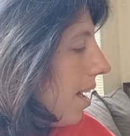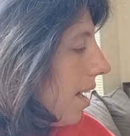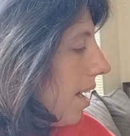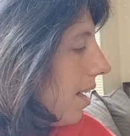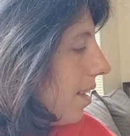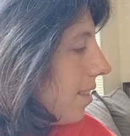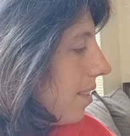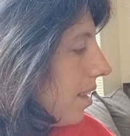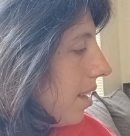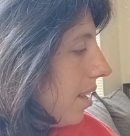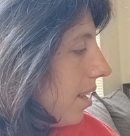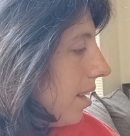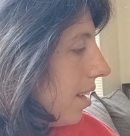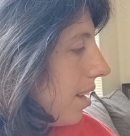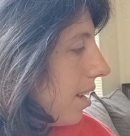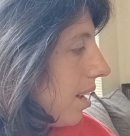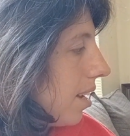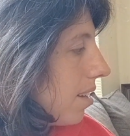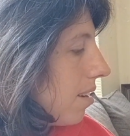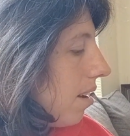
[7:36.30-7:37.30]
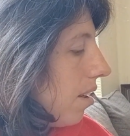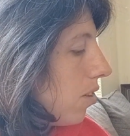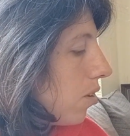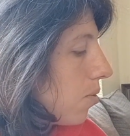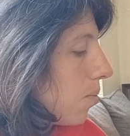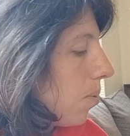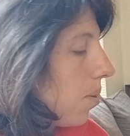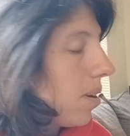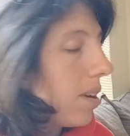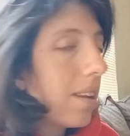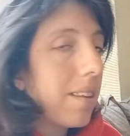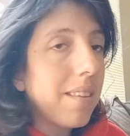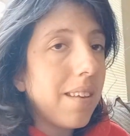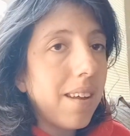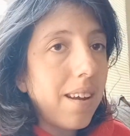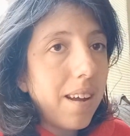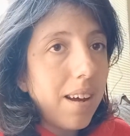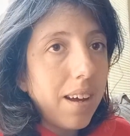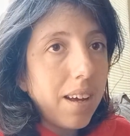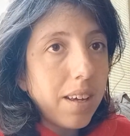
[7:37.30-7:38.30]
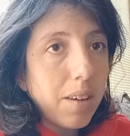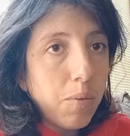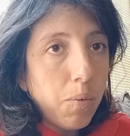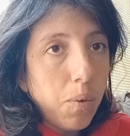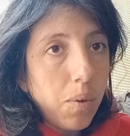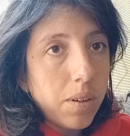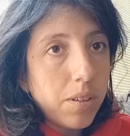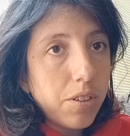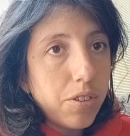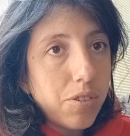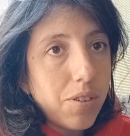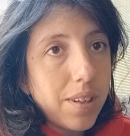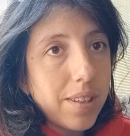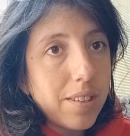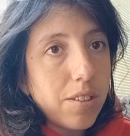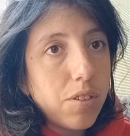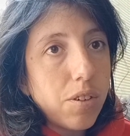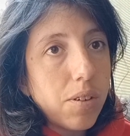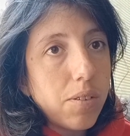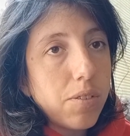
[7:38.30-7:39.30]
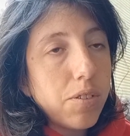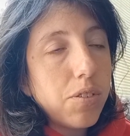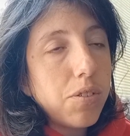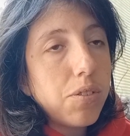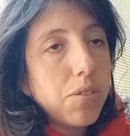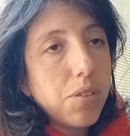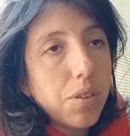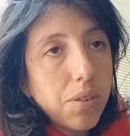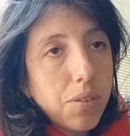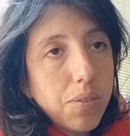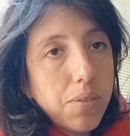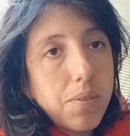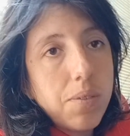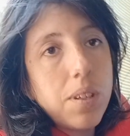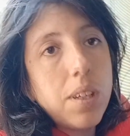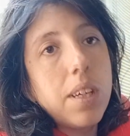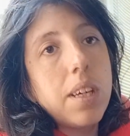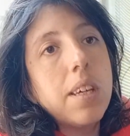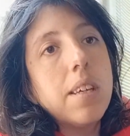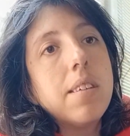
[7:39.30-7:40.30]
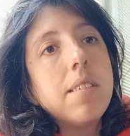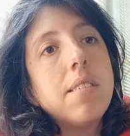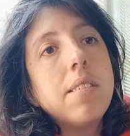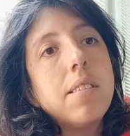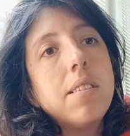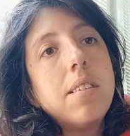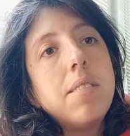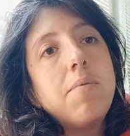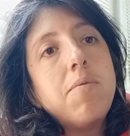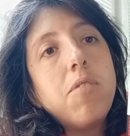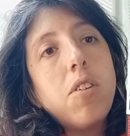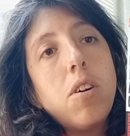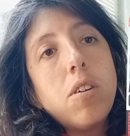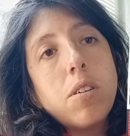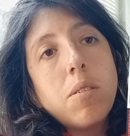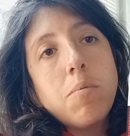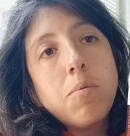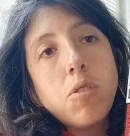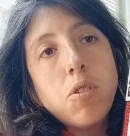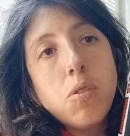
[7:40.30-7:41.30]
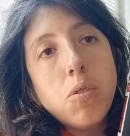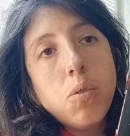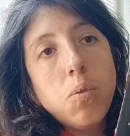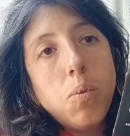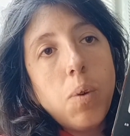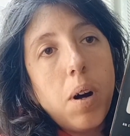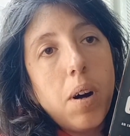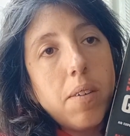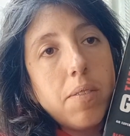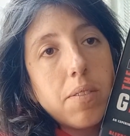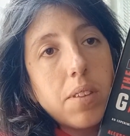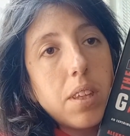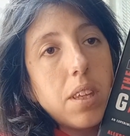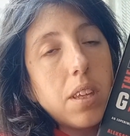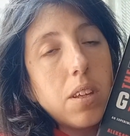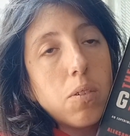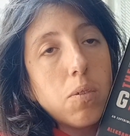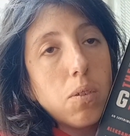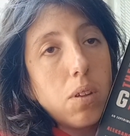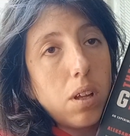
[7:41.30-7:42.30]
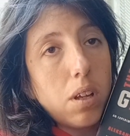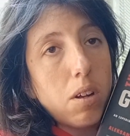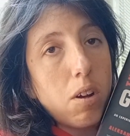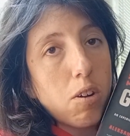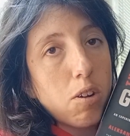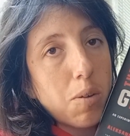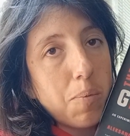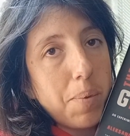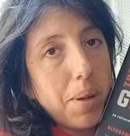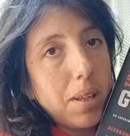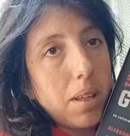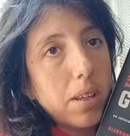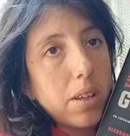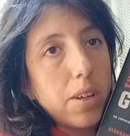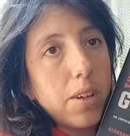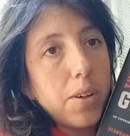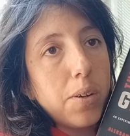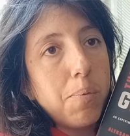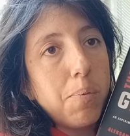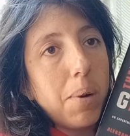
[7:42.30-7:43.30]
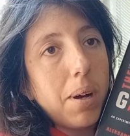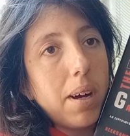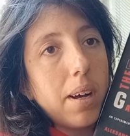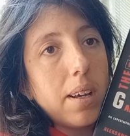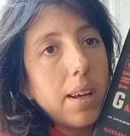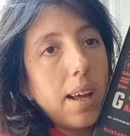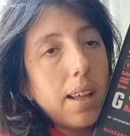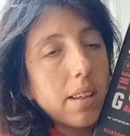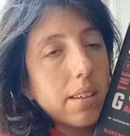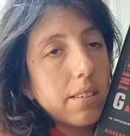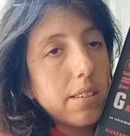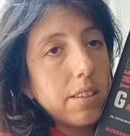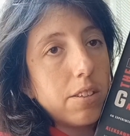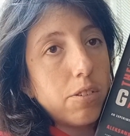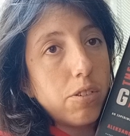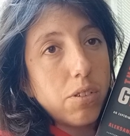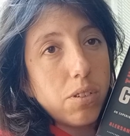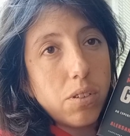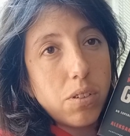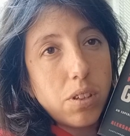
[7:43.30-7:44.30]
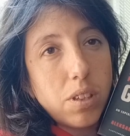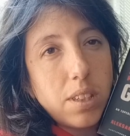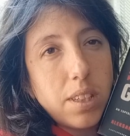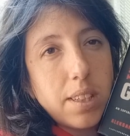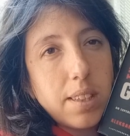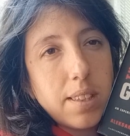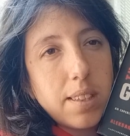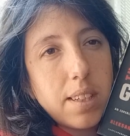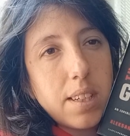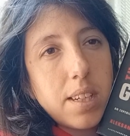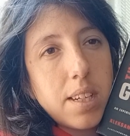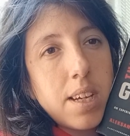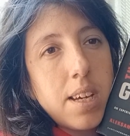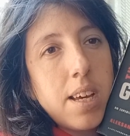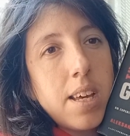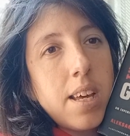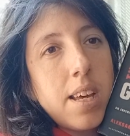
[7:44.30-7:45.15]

And then another one that I want to try and start soon is Volume 2 of The Gulag Archipelago by Alexander Solzhenitsyn.